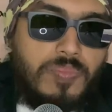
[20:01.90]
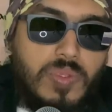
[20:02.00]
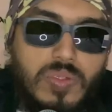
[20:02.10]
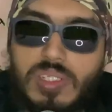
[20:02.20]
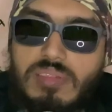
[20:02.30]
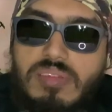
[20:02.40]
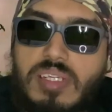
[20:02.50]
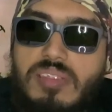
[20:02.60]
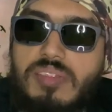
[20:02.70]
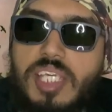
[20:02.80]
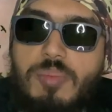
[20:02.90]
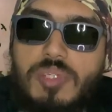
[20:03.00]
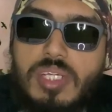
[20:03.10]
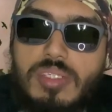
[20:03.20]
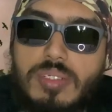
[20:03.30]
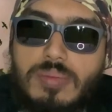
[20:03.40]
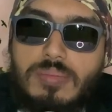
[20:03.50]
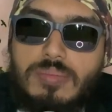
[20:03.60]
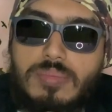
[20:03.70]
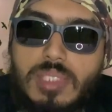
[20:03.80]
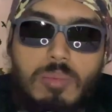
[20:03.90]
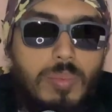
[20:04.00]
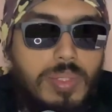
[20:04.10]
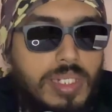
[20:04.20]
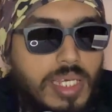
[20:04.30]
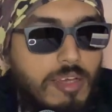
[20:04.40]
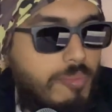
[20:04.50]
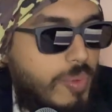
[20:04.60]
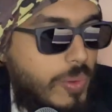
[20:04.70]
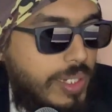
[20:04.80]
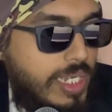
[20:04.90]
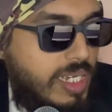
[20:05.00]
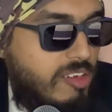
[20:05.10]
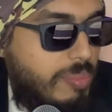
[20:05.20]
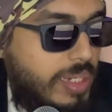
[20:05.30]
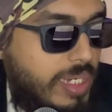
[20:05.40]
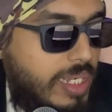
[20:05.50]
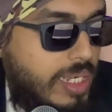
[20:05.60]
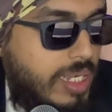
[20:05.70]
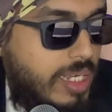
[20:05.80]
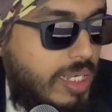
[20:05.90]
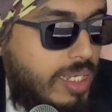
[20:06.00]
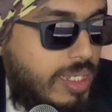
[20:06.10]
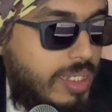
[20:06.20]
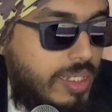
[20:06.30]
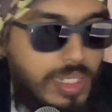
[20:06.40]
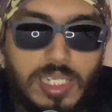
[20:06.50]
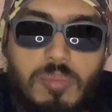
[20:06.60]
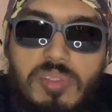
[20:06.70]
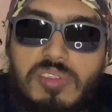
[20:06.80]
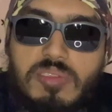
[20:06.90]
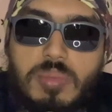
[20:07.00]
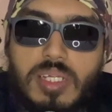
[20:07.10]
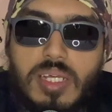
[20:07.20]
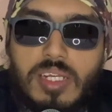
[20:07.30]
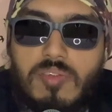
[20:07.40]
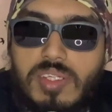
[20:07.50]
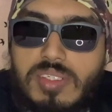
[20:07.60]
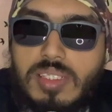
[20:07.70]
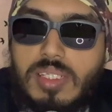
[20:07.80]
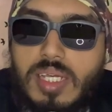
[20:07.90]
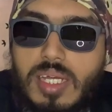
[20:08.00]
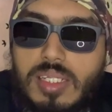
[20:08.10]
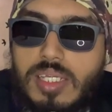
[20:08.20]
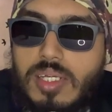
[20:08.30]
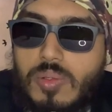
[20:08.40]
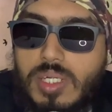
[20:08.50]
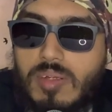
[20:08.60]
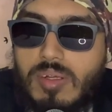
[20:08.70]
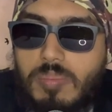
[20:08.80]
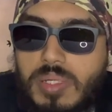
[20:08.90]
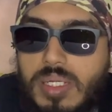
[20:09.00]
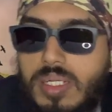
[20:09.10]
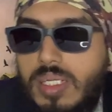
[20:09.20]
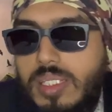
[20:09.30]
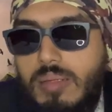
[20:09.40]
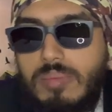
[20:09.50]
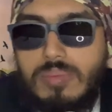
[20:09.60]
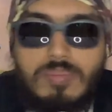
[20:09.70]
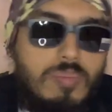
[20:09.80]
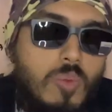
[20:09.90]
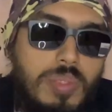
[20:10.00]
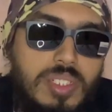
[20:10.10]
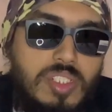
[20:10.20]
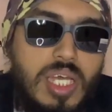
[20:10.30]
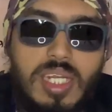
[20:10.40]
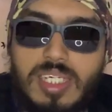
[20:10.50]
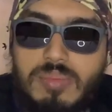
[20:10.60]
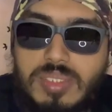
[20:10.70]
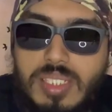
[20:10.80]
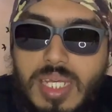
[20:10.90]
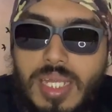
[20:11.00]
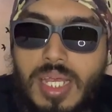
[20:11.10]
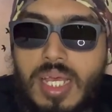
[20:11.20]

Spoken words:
so these things keep changing. The moment they have pro India government, Indian businessmen are investing there, they are doing development. The moment China comes there,